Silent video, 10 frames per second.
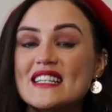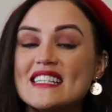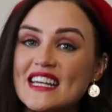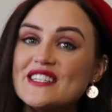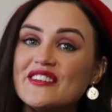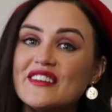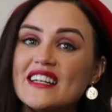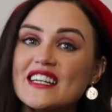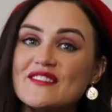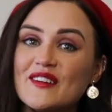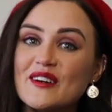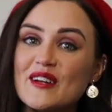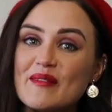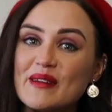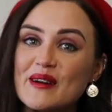Stay tuned. The next vlog
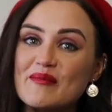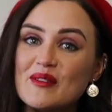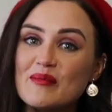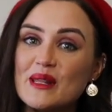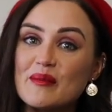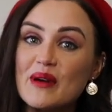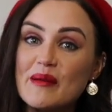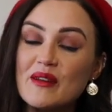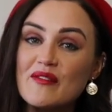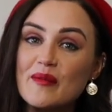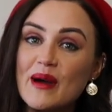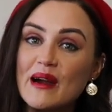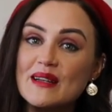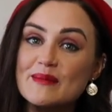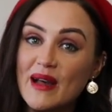coming up will be the prepping for
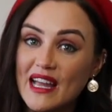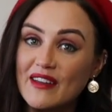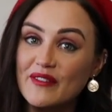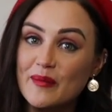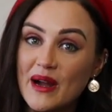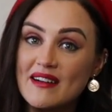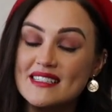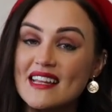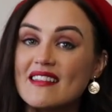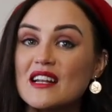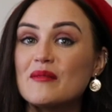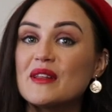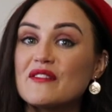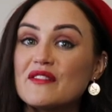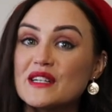Paris, packing for Paris, and then it'll be
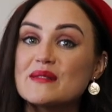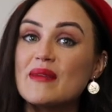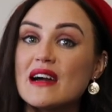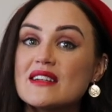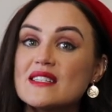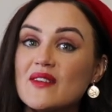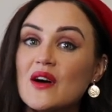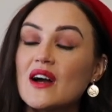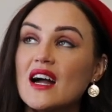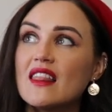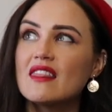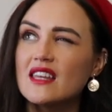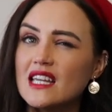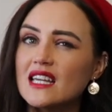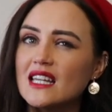the first Paris vlog, I
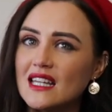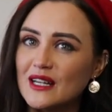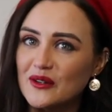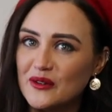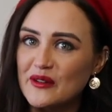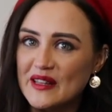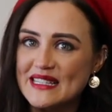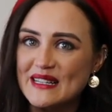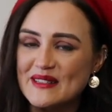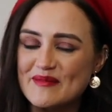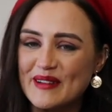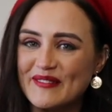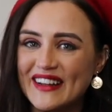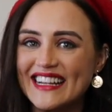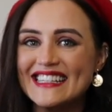think, in that order. That sounds about
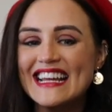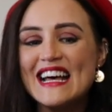right.